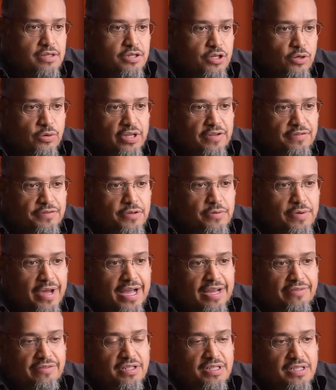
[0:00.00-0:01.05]
So if you
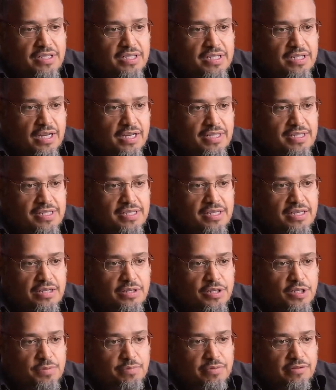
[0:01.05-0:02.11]
haven't seen this